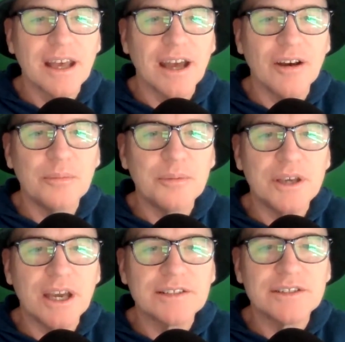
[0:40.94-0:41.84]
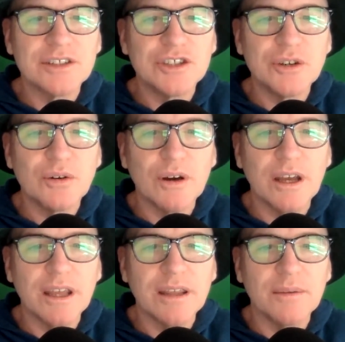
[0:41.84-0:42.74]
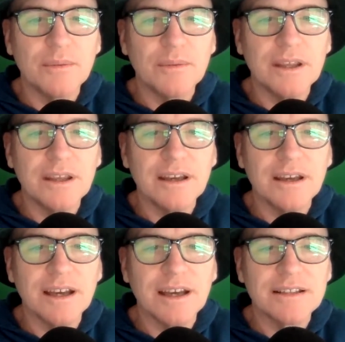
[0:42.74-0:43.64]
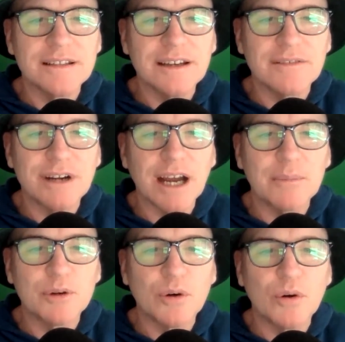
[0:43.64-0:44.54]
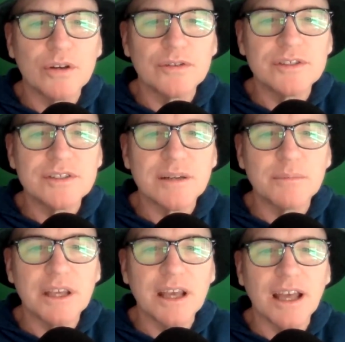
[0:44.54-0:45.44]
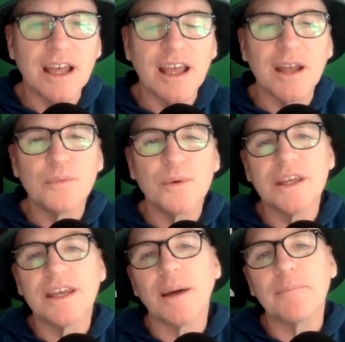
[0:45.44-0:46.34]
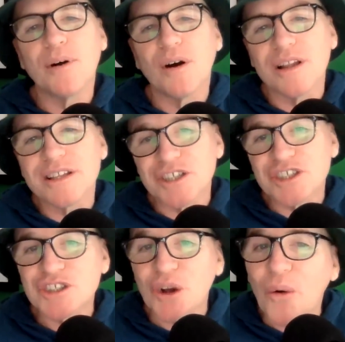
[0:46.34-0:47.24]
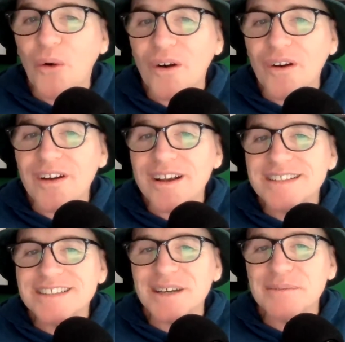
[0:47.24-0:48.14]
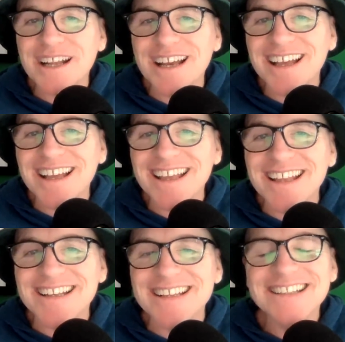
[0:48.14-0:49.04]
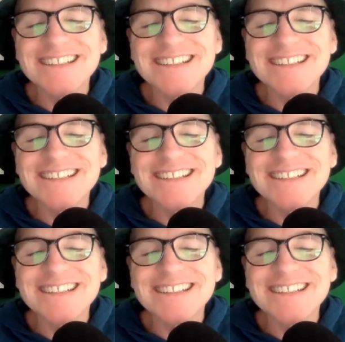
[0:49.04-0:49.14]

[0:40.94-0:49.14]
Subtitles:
I hope you guys enjoy. We got Rob Corddry's going to be on. We got Pauly Shore is coming on.